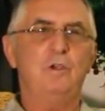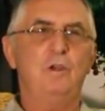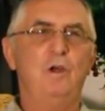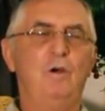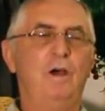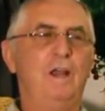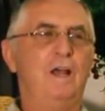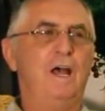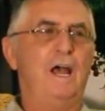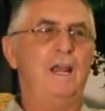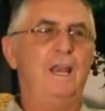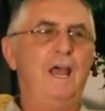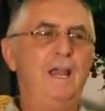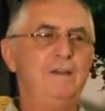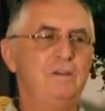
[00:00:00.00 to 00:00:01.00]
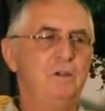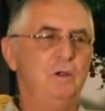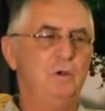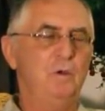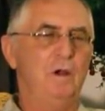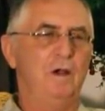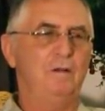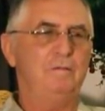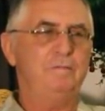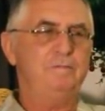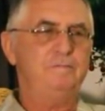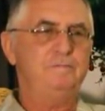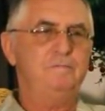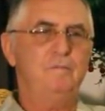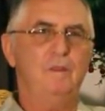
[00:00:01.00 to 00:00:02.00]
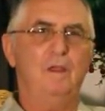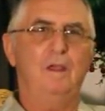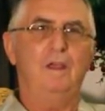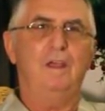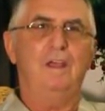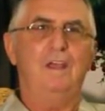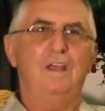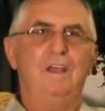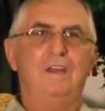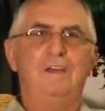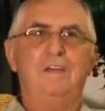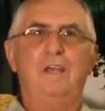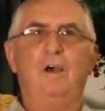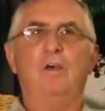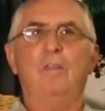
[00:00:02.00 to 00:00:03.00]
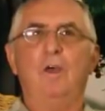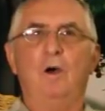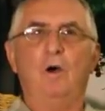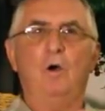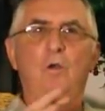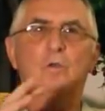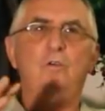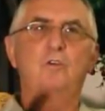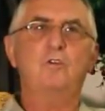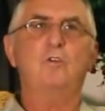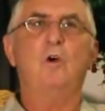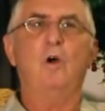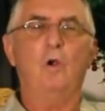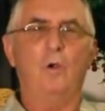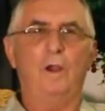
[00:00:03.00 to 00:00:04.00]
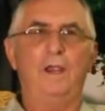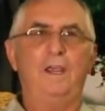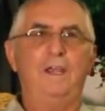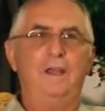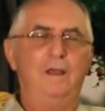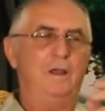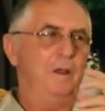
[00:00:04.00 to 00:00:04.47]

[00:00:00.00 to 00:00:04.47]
you know I, I like to uh, tell the whole story.